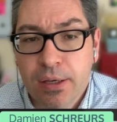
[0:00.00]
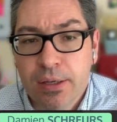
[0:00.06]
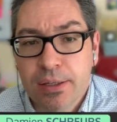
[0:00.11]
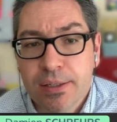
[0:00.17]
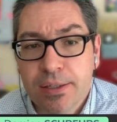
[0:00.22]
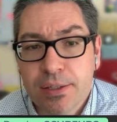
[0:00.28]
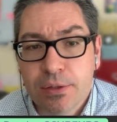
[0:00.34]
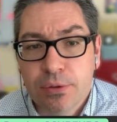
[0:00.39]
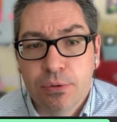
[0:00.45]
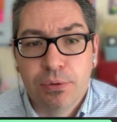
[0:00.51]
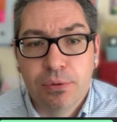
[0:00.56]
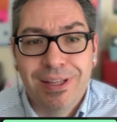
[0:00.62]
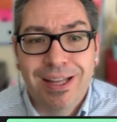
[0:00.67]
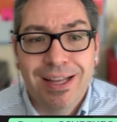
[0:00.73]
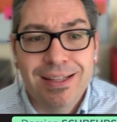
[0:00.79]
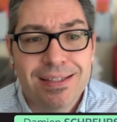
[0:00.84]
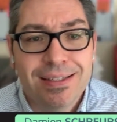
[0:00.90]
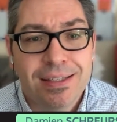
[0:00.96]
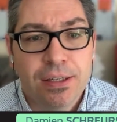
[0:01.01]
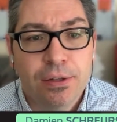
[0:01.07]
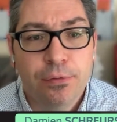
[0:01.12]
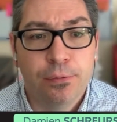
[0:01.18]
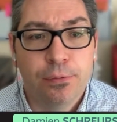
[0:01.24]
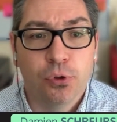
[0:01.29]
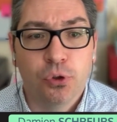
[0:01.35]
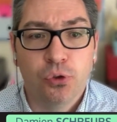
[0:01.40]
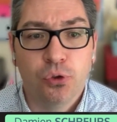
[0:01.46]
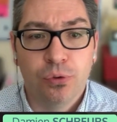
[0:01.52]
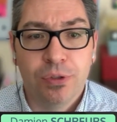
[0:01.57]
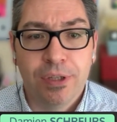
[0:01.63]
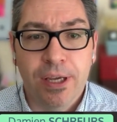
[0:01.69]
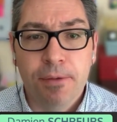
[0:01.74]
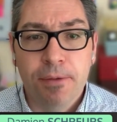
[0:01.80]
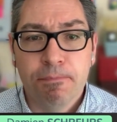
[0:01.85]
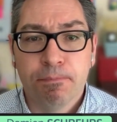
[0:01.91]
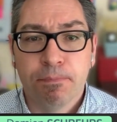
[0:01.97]
So that's it for
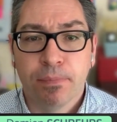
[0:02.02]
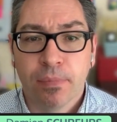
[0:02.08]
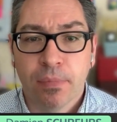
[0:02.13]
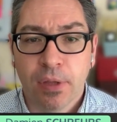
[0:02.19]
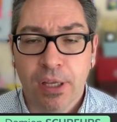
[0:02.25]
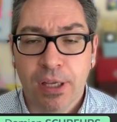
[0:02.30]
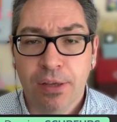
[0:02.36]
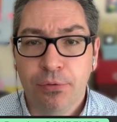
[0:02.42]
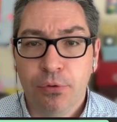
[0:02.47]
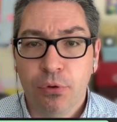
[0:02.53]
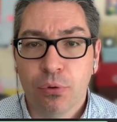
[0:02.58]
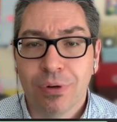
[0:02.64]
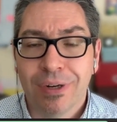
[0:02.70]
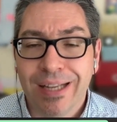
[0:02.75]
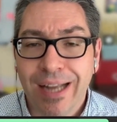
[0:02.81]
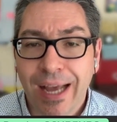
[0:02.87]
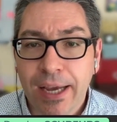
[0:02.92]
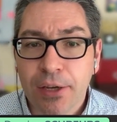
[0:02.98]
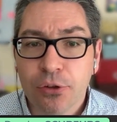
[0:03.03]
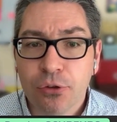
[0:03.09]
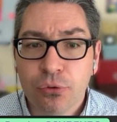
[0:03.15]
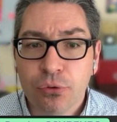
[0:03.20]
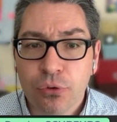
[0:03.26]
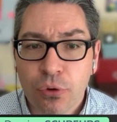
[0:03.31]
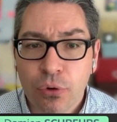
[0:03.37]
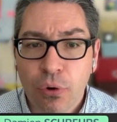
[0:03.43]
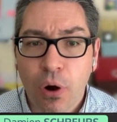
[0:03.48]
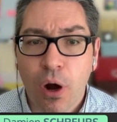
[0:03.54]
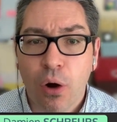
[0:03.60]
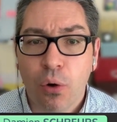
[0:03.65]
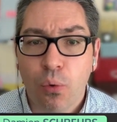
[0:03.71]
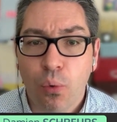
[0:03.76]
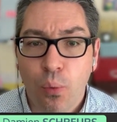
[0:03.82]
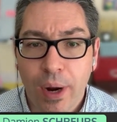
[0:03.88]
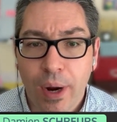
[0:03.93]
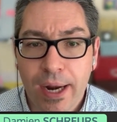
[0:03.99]
today. If you'd like to know how
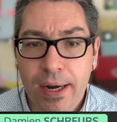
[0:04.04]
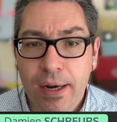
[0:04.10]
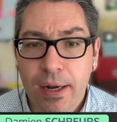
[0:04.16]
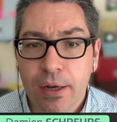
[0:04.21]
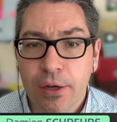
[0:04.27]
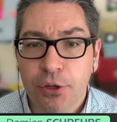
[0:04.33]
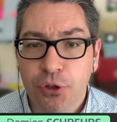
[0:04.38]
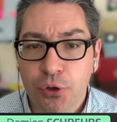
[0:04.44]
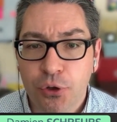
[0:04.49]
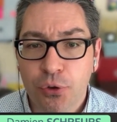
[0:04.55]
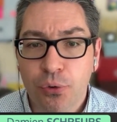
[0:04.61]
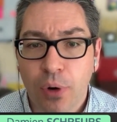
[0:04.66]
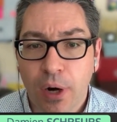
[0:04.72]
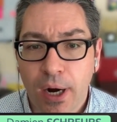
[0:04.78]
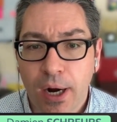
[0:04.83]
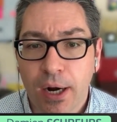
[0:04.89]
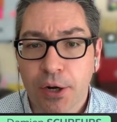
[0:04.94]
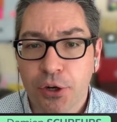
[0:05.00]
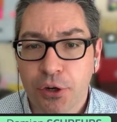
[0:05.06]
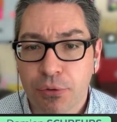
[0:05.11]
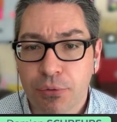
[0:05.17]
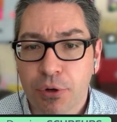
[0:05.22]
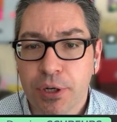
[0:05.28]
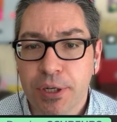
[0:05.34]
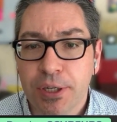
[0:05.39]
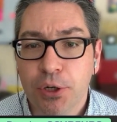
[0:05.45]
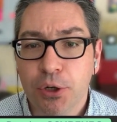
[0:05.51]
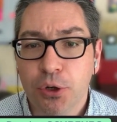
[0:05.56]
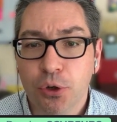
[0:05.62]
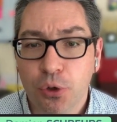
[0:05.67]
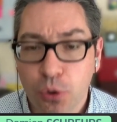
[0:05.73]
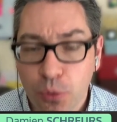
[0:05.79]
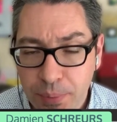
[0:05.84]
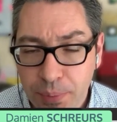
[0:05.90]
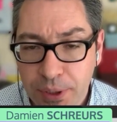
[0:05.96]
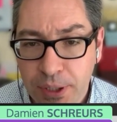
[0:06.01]
well you are currently
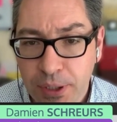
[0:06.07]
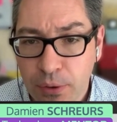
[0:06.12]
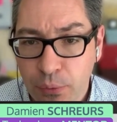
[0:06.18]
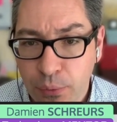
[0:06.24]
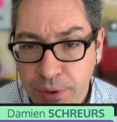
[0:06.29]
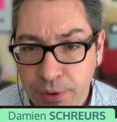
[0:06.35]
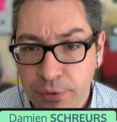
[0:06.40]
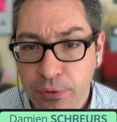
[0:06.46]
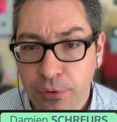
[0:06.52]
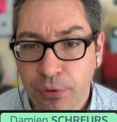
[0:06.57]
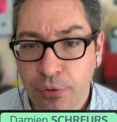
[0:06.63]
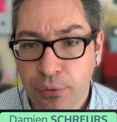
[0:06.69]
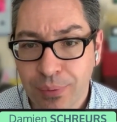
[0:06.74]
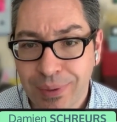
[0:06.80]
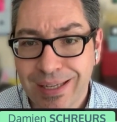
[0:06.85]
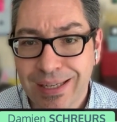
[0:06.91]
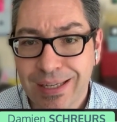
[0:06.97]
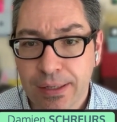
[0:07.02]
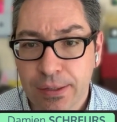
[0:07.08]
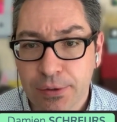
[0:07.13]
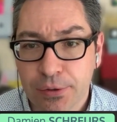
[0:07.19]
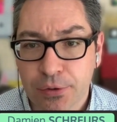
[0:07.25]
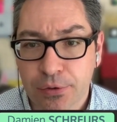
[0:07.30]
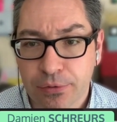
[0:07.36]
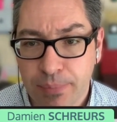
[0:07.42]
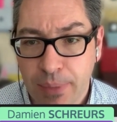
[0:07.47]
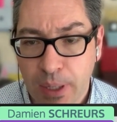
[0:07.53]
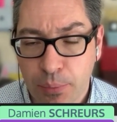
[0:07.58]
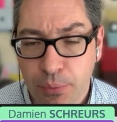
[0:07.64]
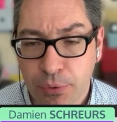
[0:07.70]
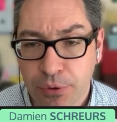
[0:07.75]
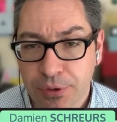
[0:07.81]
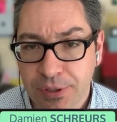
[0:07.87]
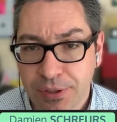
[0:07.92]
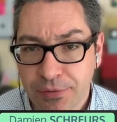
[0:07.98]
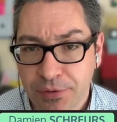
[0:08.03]
coping with the 3 killers of Mac
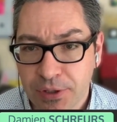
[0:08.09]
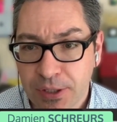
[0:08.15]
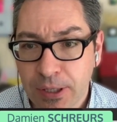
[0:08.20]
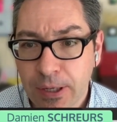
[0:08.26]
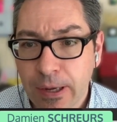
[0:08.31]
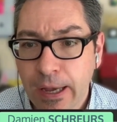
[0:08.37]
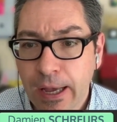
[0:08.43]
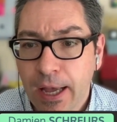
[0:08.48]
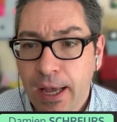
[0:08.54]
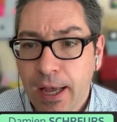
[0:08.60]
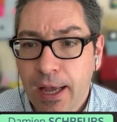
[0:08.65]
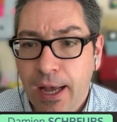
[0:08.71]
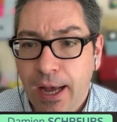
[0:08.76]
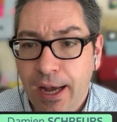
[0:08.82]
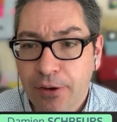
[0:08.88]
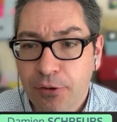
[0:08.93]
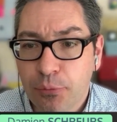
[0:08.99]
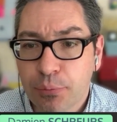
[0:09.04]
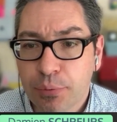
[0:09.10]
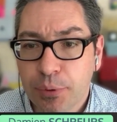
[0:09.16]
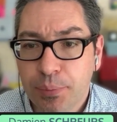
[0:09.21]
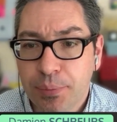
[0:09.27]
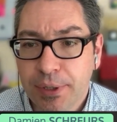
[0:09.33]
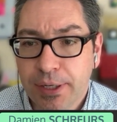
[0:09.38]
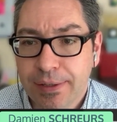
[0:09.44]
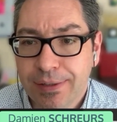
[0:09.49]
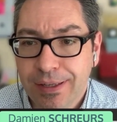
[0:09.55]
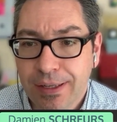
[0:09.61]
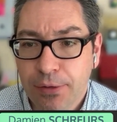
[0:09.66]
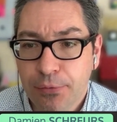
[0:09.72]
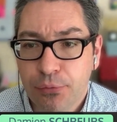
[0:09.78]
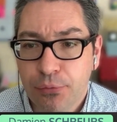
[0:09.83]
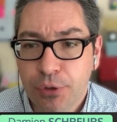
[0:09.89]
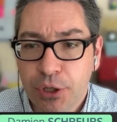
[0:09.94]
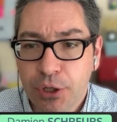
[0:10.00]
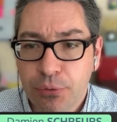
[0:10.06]
productivity, I've prepared a
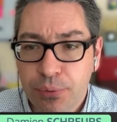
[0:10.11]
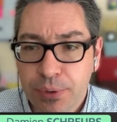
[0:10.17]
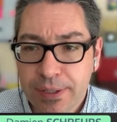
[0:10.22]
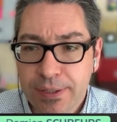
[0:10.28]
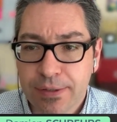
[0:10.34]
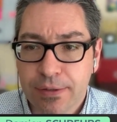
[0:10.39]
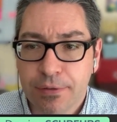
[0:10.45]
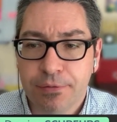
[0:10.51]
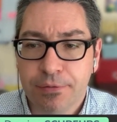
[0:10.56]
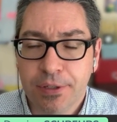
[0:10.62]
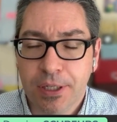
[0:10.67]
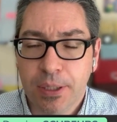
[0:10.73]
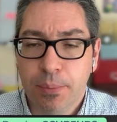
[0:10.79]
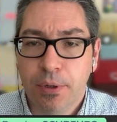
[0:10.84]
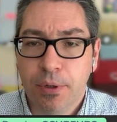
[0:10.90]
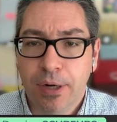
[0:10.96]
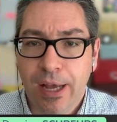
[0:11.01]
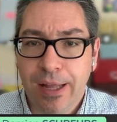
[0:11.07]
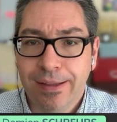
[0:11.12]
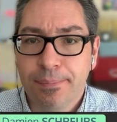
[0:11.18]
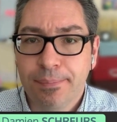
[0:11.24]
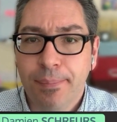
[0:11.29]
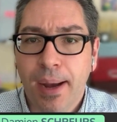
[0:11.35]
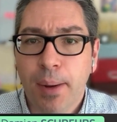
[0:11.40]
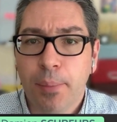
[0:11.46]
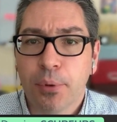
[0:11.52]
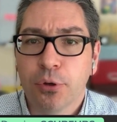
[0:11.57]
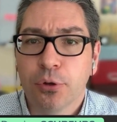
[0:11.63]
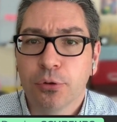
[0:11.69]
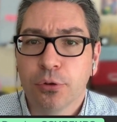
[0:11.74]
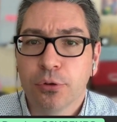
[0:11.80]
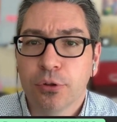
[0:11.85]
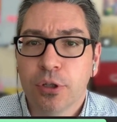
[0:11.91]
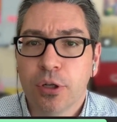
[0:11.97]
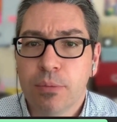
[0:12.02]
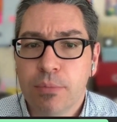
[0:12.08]
free quiz available at
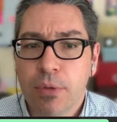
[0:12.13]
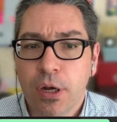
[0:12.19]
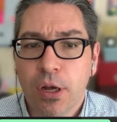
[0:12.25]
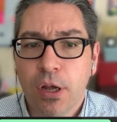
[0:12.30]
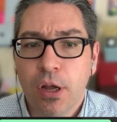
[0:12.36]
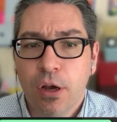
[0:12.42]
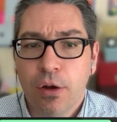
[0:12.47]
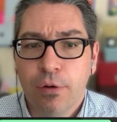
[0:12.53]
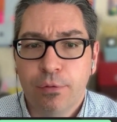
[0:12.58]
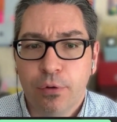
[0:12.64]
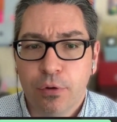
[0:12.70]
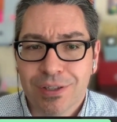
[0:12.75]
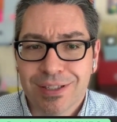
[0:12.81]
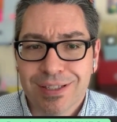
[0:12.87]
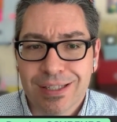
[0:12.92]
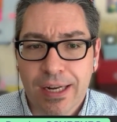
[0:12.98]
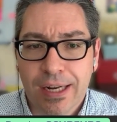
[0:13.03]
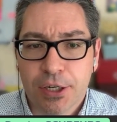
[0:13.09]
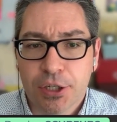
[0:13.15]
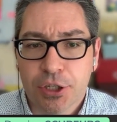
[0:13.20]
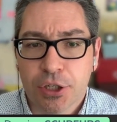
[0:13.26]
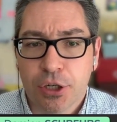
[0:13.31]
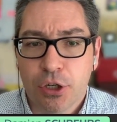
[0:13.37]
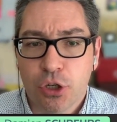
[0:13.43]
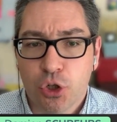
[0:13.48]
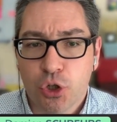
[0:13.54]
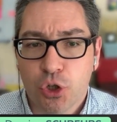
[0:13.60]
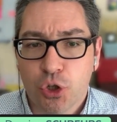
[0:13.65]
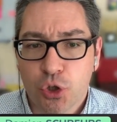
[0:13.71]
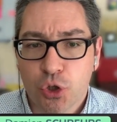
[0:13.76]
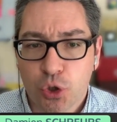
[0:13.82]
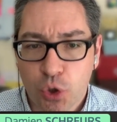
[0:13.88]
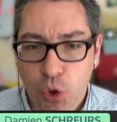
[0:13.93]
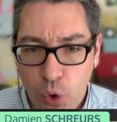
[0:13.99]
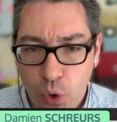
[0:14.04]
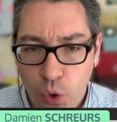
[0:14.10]
macpreneur.com/score,
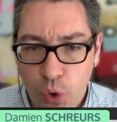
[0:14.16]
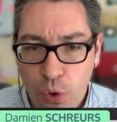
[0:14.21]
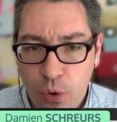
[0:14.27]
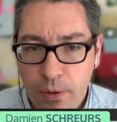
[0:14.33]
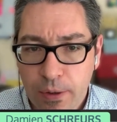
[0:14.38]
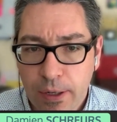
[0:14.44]
SCORE.